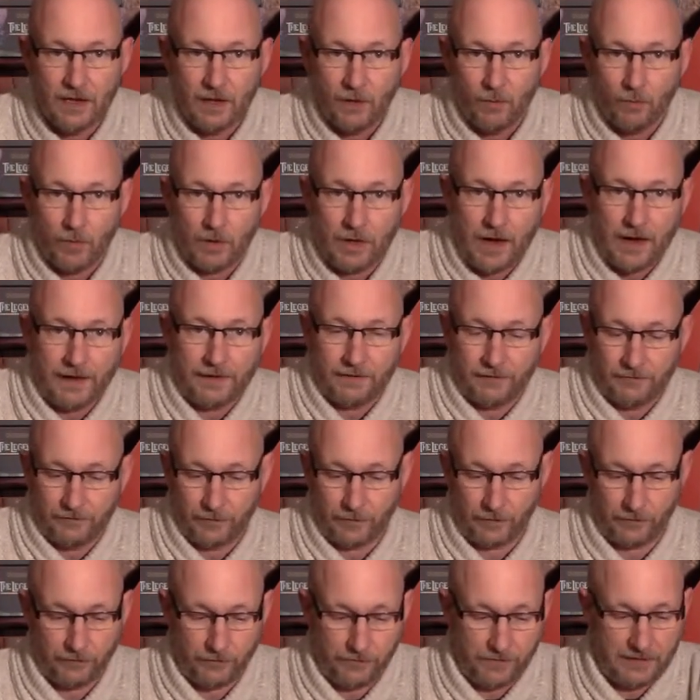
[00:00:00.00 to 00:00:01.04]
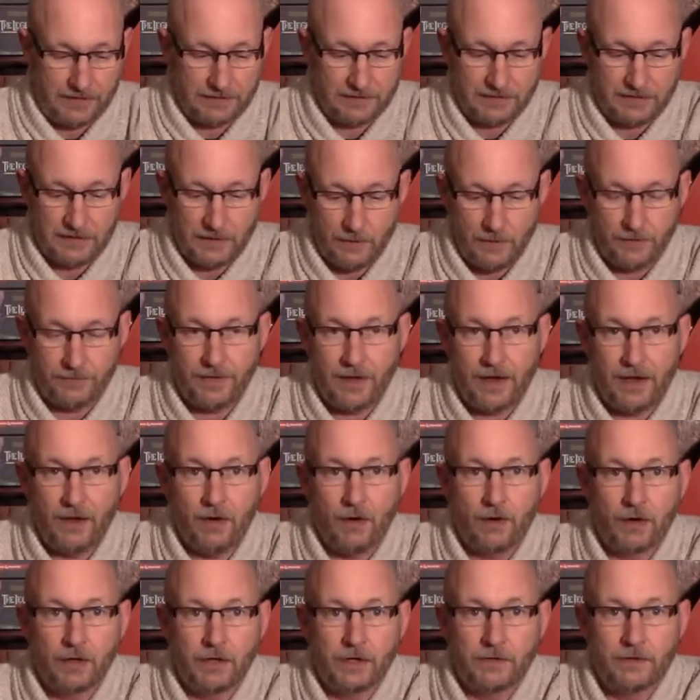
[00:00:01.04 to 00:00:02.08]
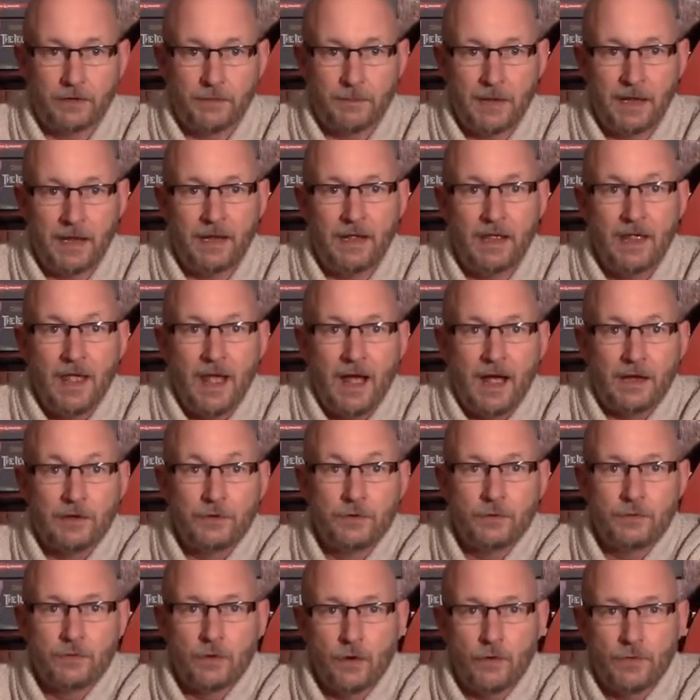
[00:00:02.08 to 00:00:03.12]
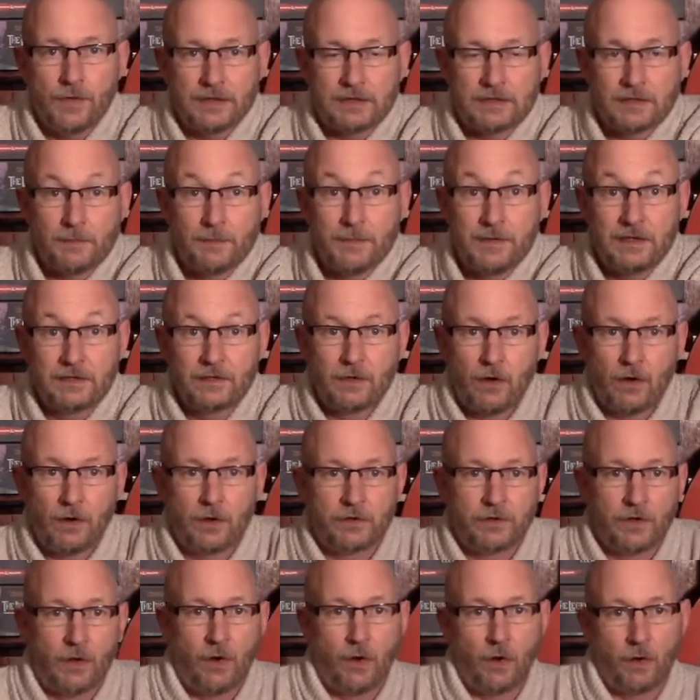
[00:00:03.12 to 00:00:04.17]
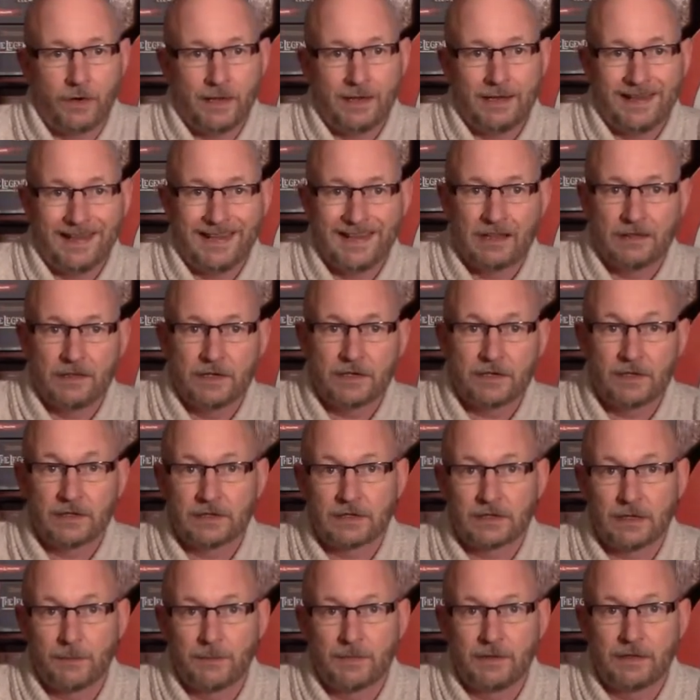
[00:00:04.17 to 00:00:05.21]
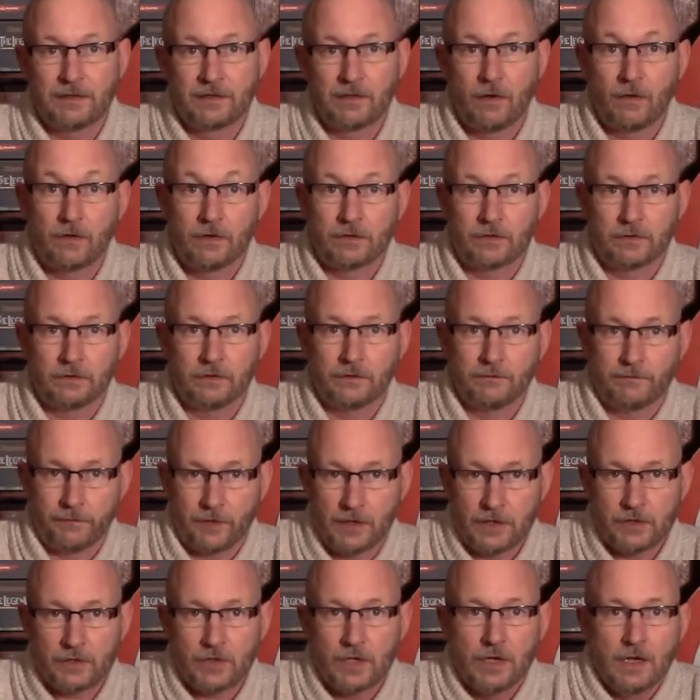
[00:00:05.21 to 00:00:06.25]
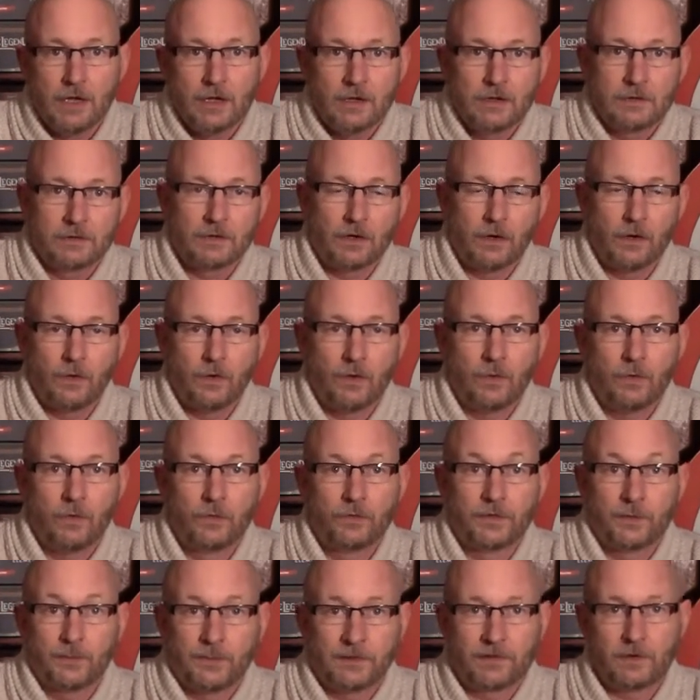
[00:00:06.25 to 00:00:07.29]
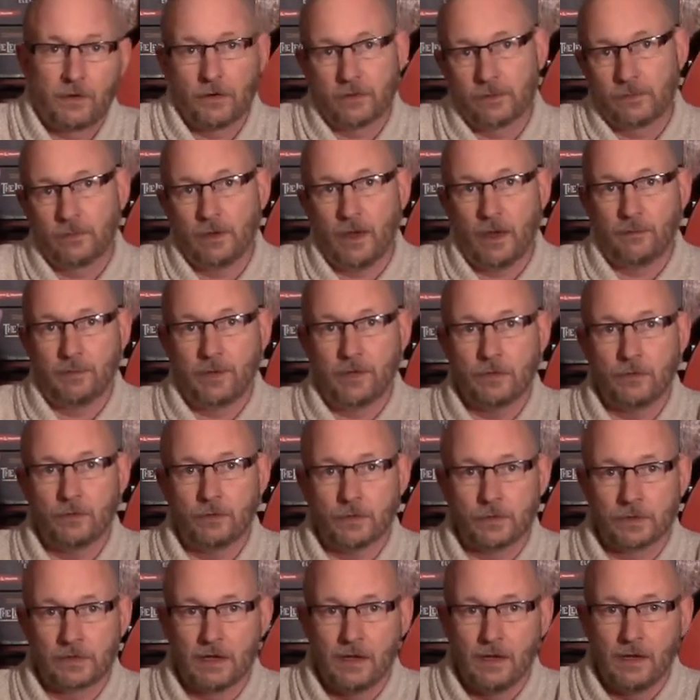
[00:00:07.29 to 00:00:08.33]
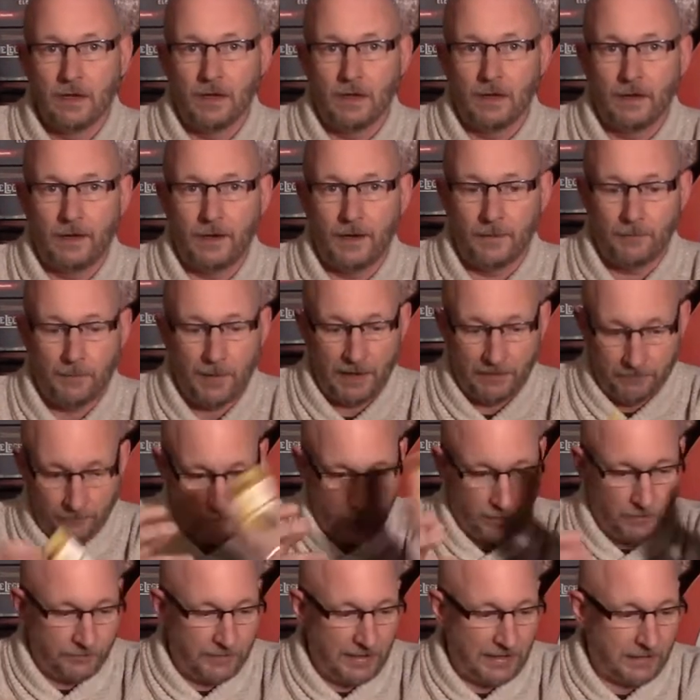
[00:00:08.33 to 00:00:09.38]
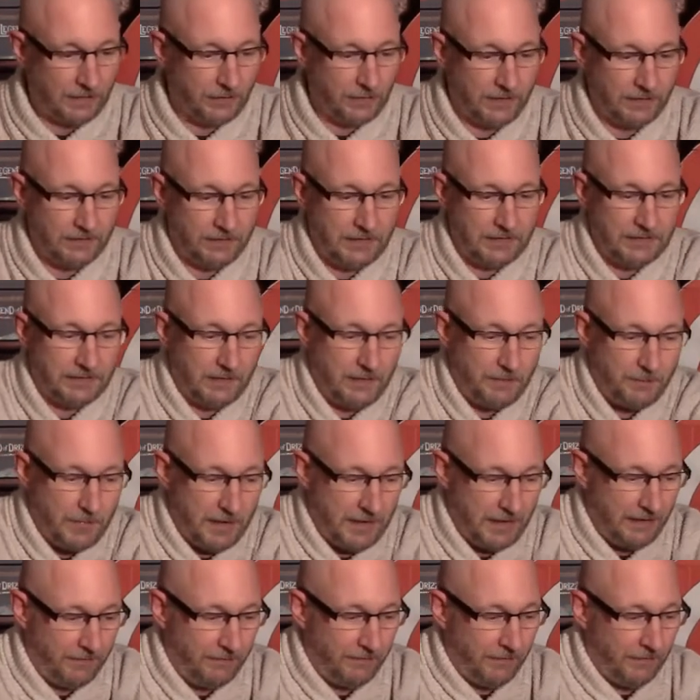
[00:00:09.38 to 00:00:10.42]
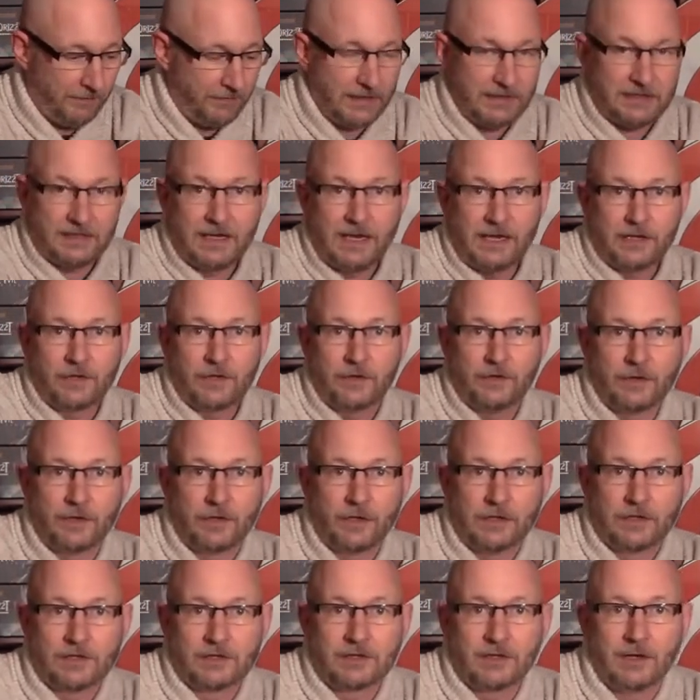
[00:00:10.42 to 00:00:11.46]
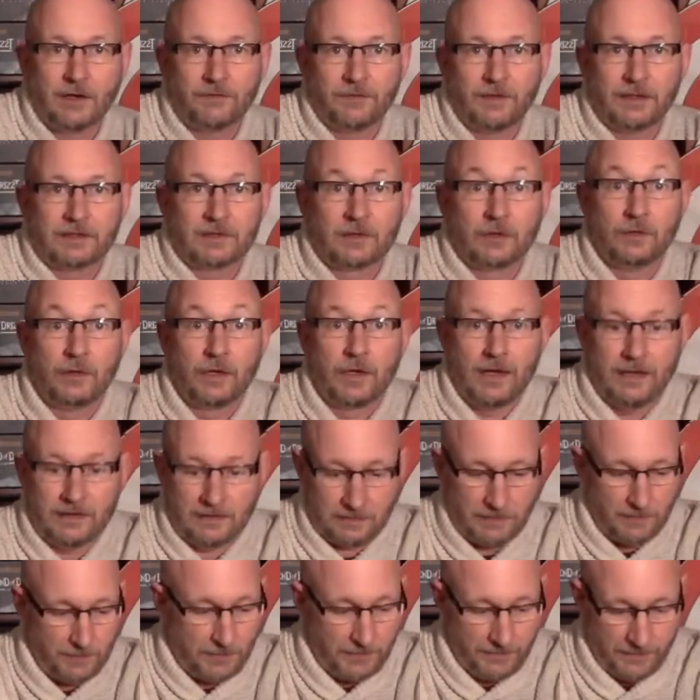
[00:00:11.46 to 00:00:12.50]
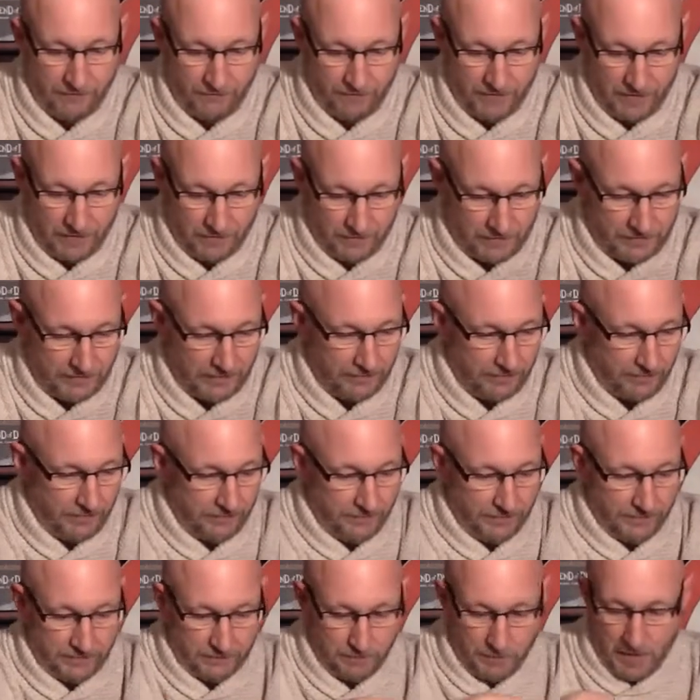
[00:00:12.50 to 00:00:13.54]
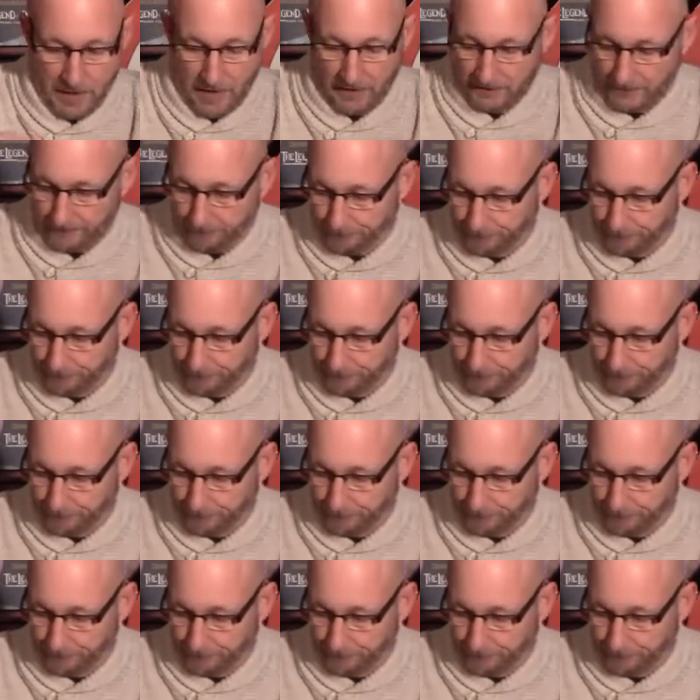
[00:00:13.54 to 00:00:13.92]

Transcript: We'll kind of look through these and see what they are here in a minute. I do know that some of these cards are in English and some of these cards are in French, so some of these cards will not be used, but we'll take a look at these in a minute. Let's get to the good stuff. Let's look at some of the figures that are in this box.